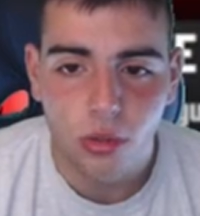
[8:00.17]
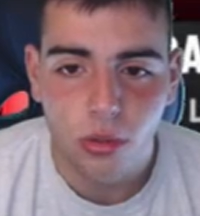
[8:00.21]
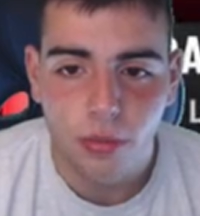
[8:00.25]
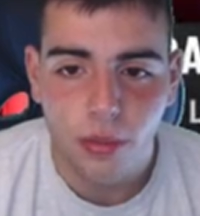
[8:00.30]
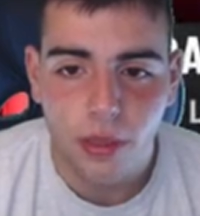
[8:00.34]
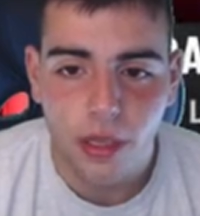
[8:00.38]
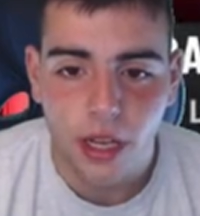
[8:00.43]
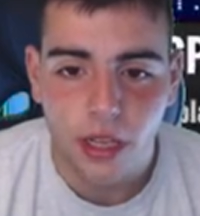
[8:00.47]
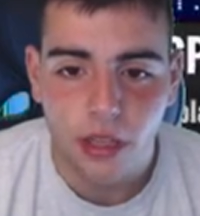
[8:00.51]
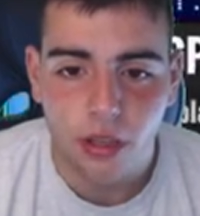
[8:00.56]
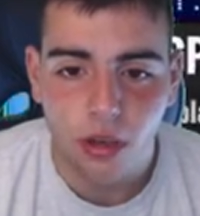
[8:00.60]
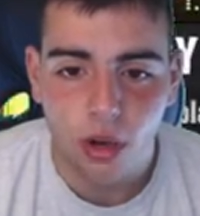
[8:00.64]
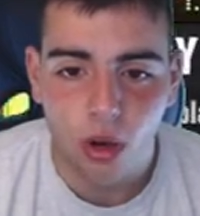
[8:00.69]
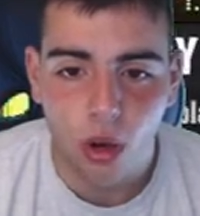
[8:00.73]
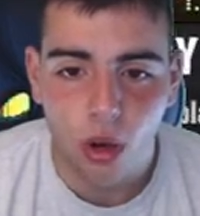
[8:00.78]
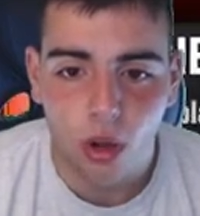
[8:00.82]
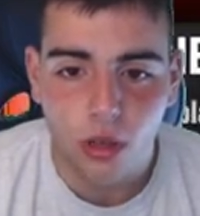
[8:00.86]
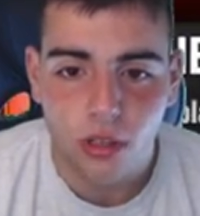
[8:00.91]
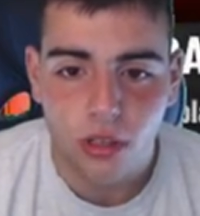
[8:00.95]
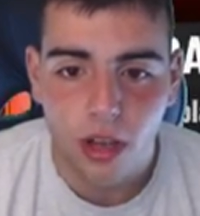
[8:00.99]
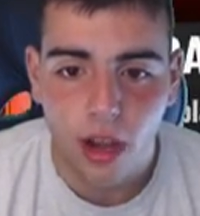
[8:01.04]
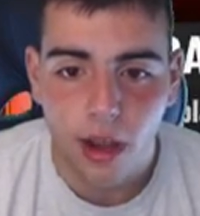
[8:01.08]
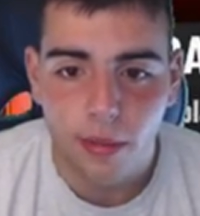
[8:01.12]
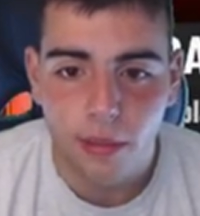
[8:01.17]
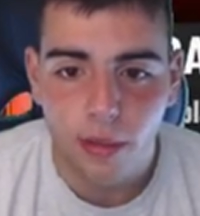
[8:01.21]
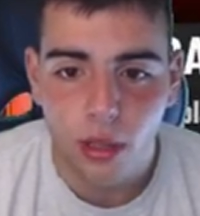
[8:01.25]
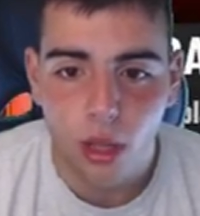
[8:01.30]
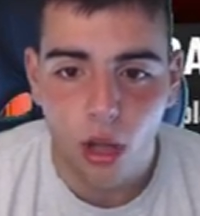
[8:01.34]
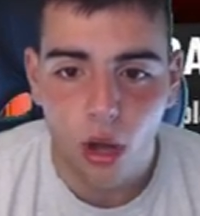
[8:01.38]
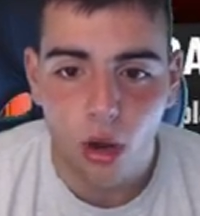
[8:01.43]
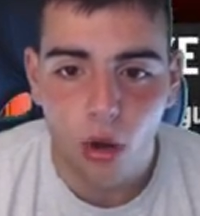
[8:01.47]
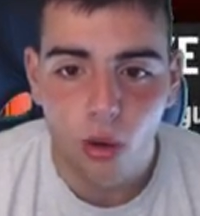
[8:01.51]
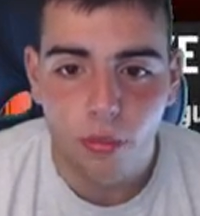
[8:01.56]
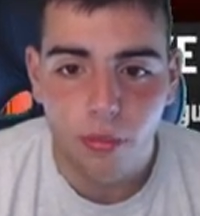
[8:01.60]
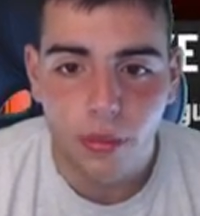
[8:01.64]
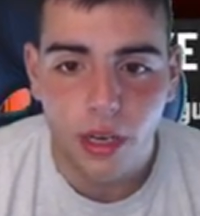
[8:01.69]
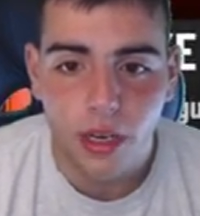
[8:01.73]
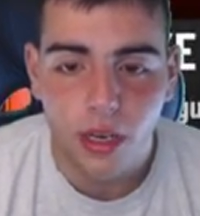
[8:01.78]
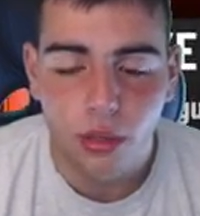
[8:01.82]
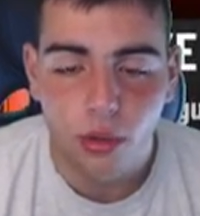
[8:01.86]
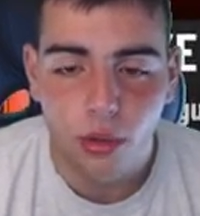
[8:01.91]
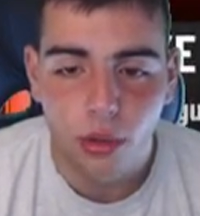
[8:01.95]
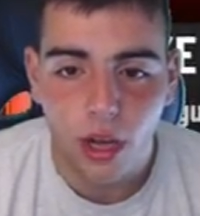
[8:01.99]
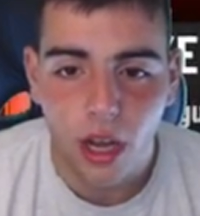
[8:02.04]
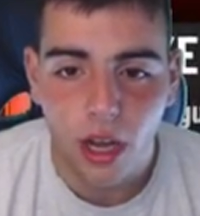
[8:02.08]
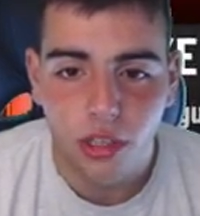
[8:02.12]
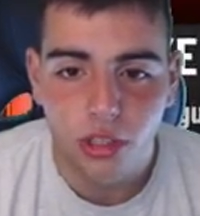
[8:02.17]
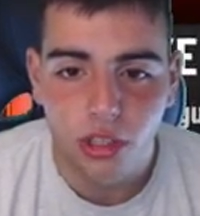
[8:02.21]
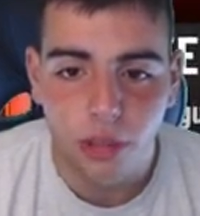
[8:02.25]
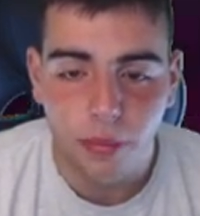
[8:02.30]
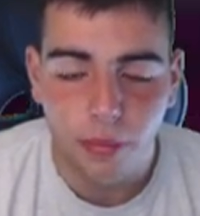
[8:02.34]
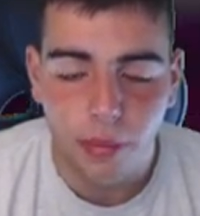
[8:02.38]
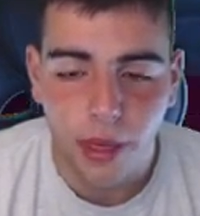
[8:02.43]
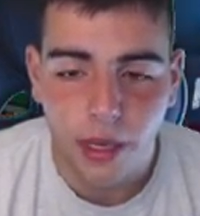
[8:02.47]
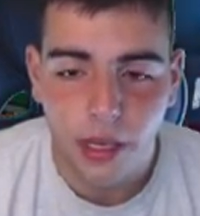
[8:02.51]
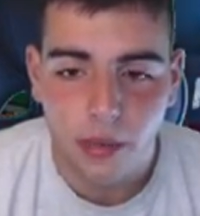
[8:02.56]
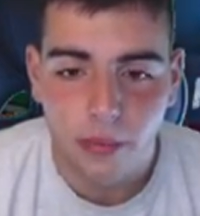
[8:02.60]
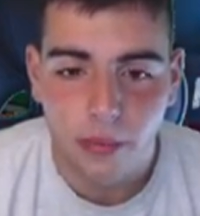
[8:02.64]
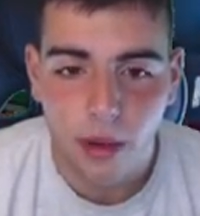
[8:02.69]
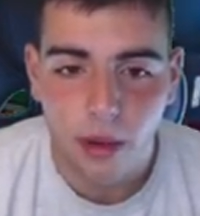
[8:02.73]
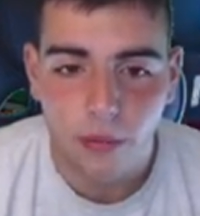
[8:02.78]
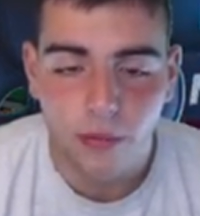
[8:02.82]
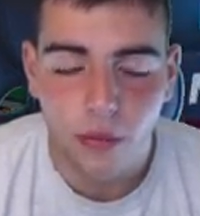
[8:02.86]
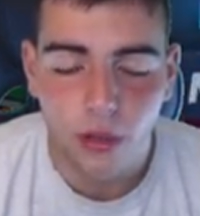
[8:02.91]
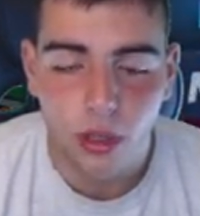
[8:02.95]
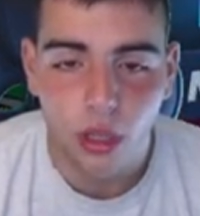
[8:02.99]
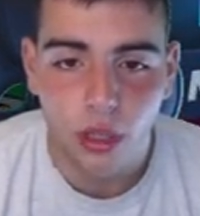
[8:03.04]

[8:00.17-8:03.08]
will be at their all-time low, meaning you guys should pick them up for the